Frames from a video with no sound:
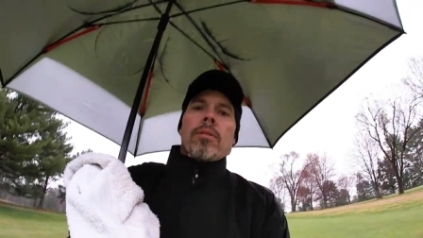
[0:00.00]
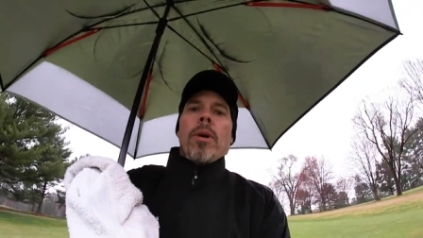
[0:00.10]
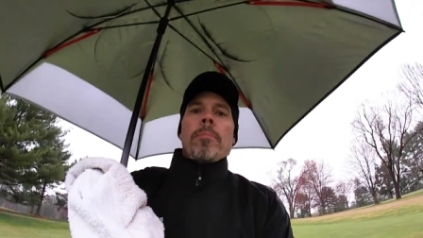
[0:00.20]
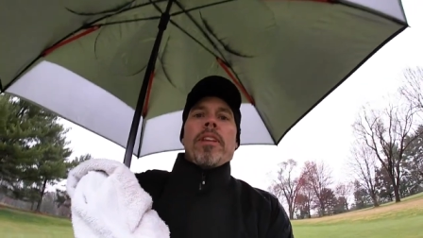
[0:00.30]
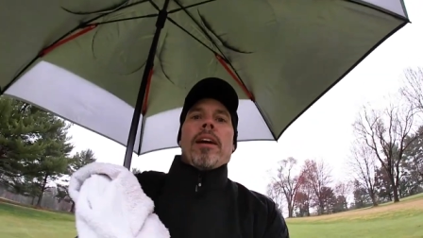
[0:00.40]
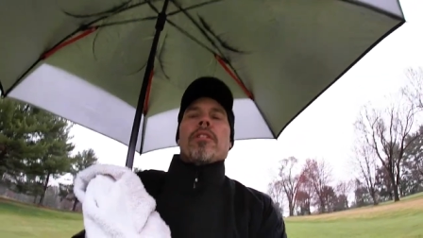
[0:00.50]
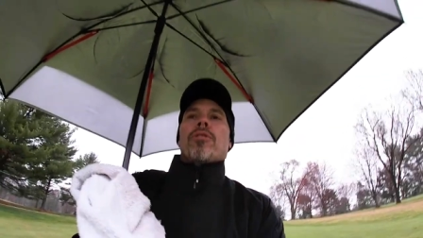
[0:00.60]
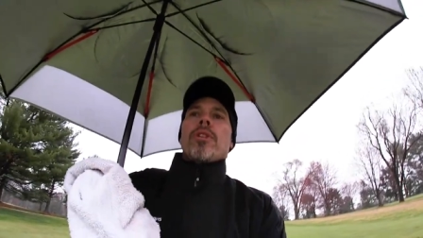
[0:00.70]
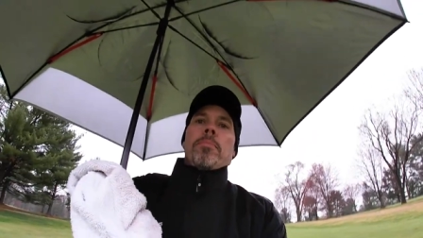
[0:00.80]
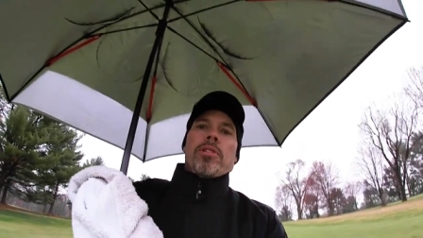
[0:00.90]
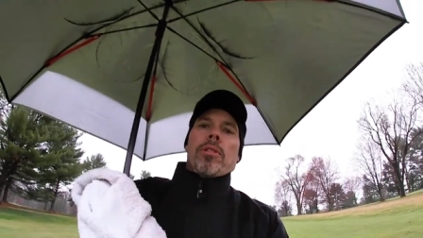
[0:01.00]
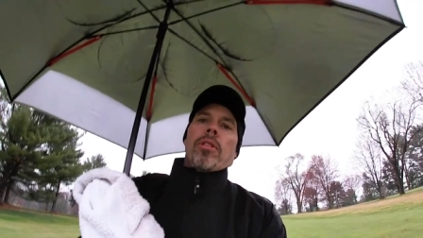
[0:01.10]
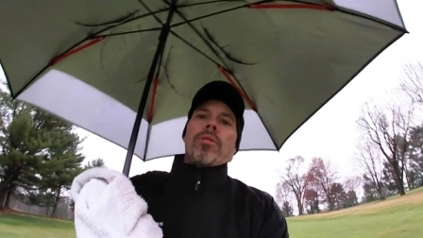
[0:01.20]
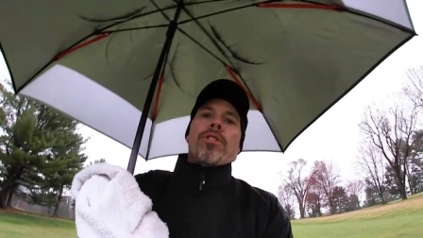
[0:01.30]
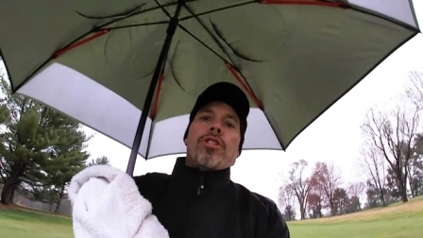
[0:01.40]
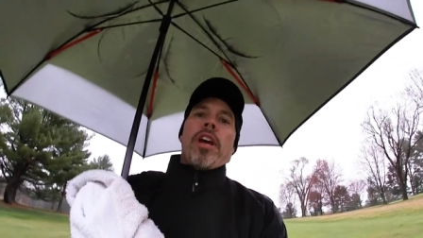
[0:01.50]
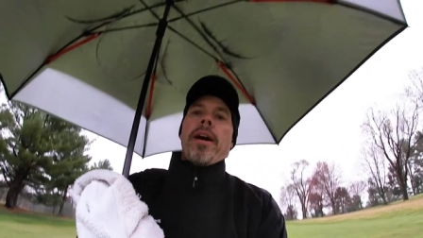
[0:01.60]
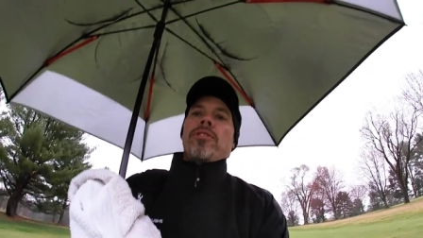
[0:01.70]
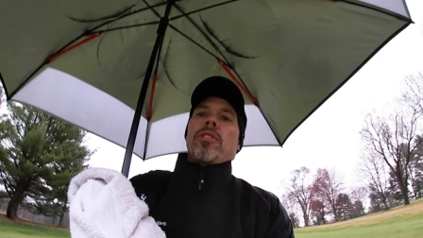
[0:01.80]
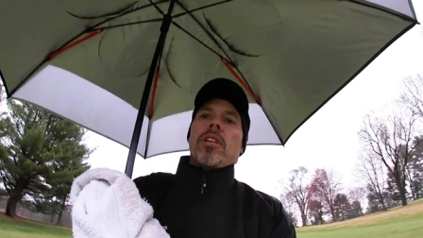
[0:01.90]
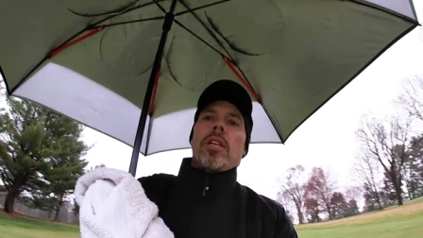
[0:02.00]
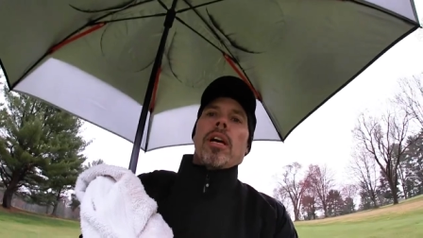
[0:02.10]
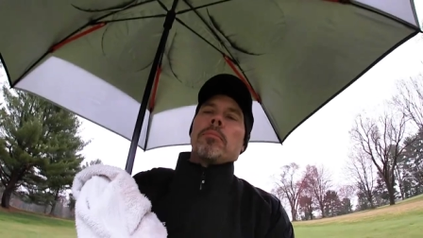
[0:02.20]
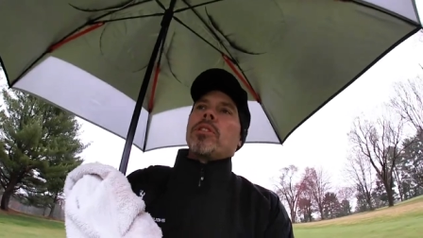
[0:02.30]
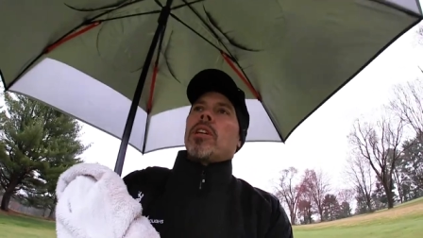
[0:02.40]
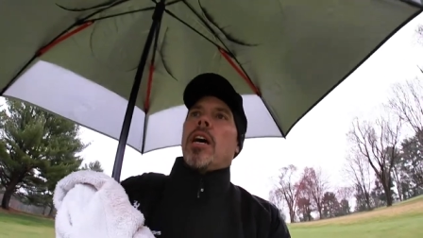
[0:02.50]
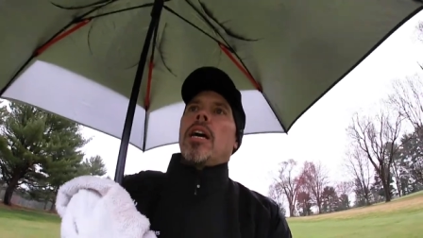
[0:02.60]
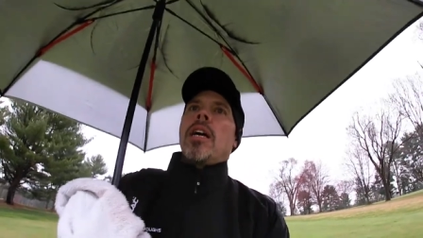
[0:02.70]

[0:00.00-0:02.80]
Wipe down the grips or the shafts of the clubs.